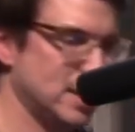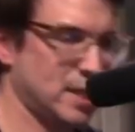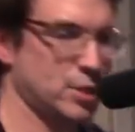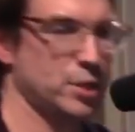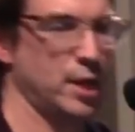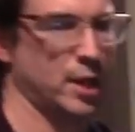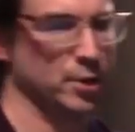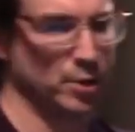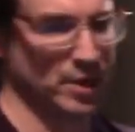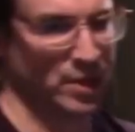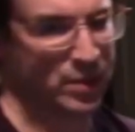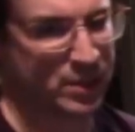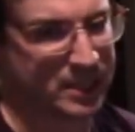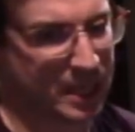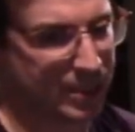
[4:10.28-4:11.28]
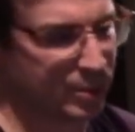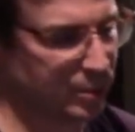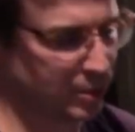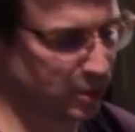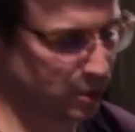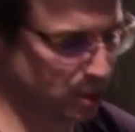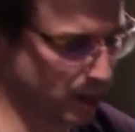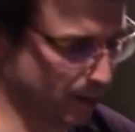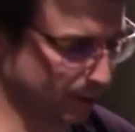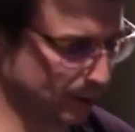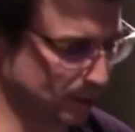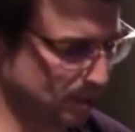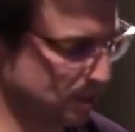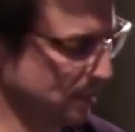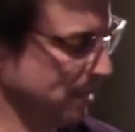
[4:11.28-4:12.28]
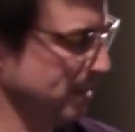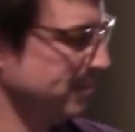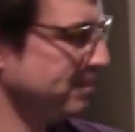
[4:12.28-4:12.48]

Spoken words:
actually underneath the table. You can't really see it.